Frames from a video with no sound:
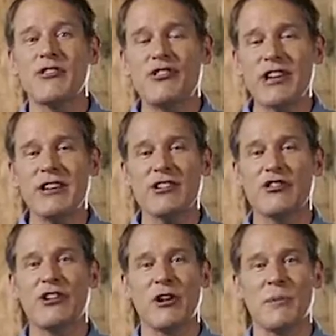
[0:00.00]
the
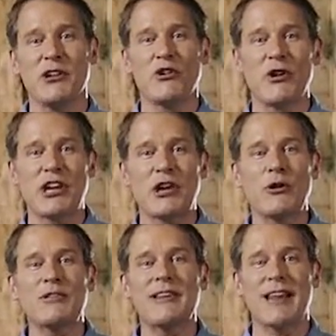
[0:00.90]
ingenious gentleman Don
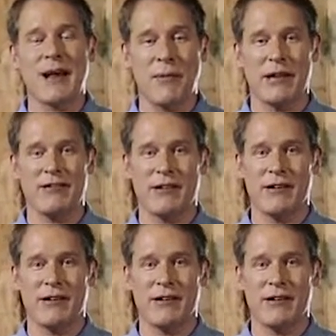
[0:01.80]
Quixote de la Mancha.